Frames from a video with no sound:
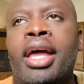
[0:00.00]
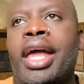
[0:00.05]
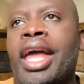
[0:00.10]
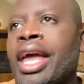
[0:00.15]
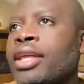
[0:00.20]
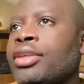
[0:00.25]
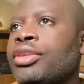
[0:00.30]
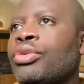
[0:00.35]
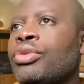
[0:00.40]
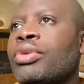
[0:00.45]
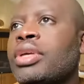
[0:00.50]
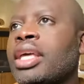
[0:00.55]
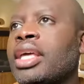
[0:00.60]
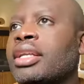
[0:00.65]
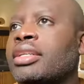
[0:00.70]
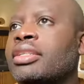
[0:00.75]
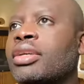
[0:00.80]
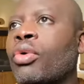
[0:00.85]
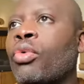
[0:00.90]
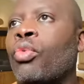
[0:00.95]
And you
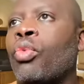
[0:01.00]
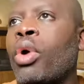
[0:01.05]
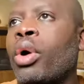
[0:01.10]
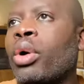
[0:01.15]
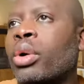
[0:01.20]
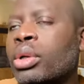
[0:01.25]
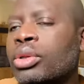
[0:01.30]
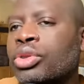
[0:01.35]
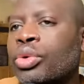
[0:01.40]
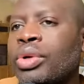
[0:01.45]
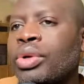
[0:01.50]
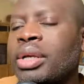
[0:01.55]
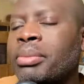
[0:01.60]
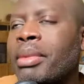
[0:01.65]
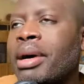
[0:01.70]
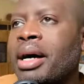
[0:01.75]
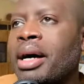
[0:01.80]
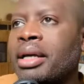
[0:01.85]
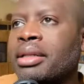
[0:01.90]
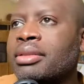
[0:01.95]
get to work three
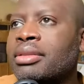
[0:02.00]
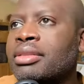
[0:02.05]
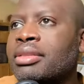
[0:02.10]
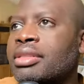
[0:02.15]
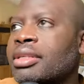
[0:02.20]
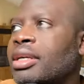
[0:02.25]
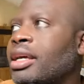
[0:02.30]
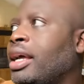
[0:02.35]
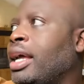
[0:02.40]
months